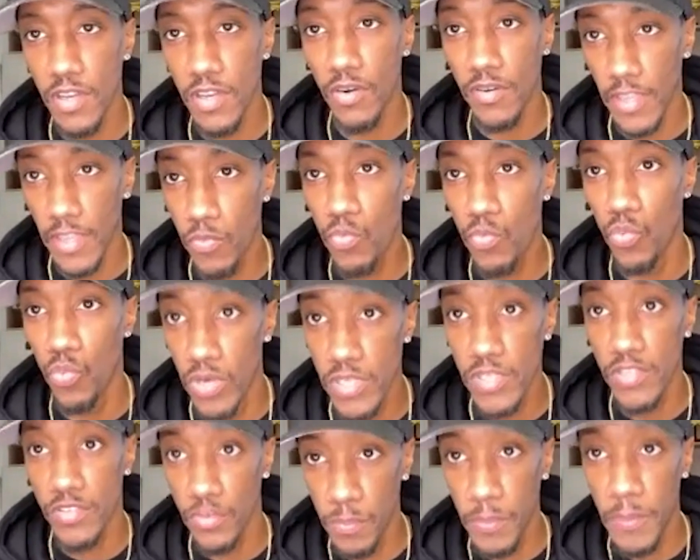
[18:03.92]
okay,
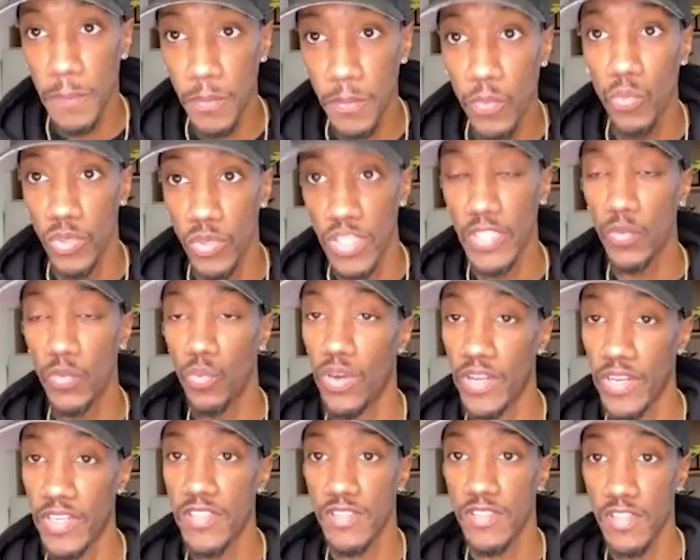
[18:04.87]
what do people really
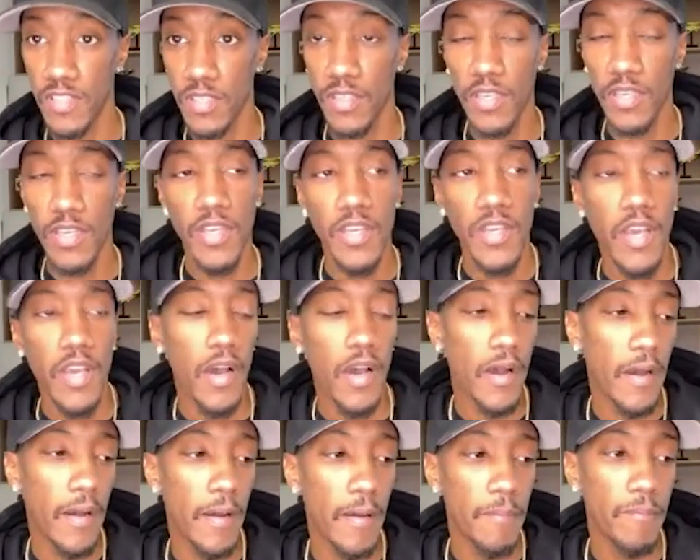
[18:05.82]
want to see?
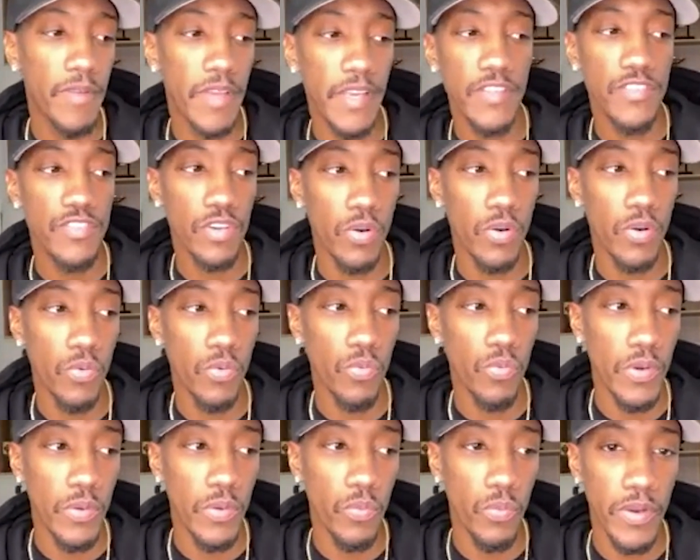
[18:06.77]
And so
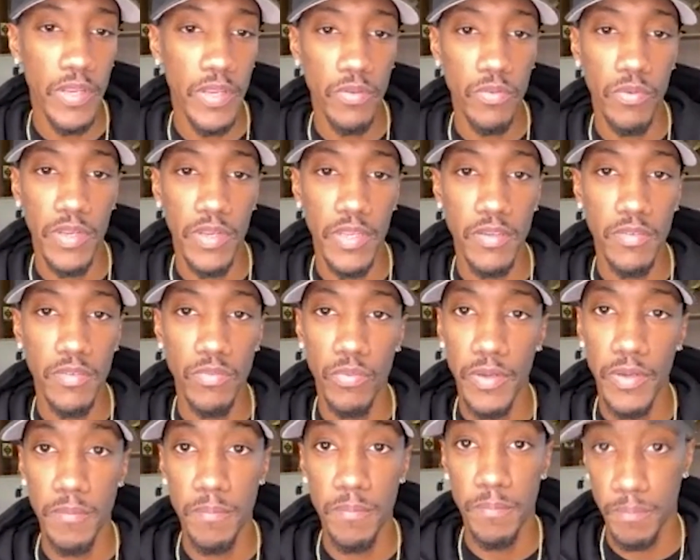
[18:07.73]

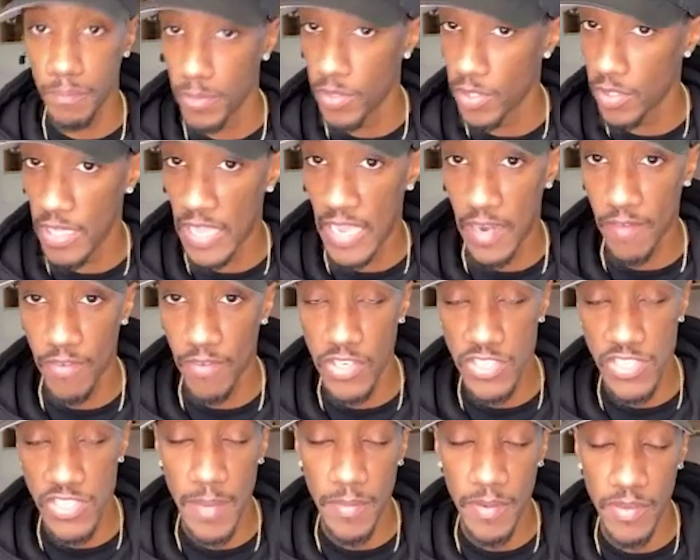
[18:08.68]
we put a lot of our
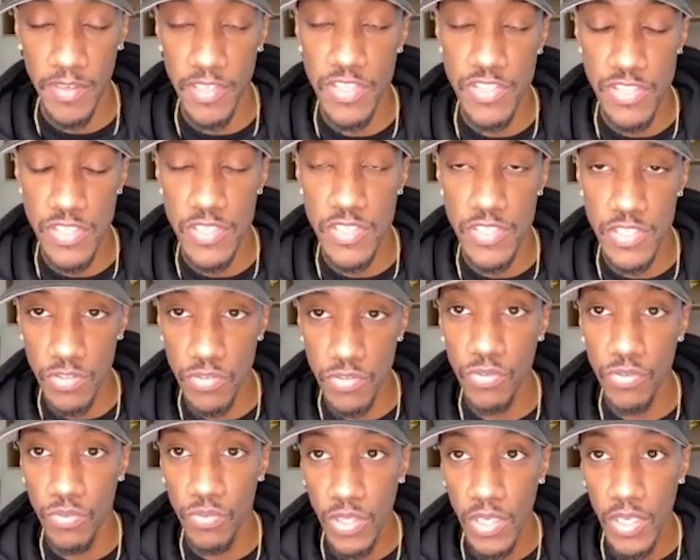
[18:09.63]
time and attention
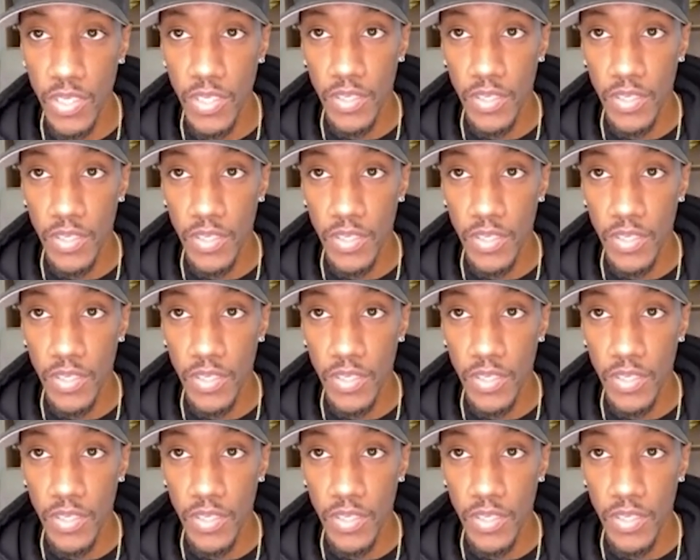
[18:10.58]
to,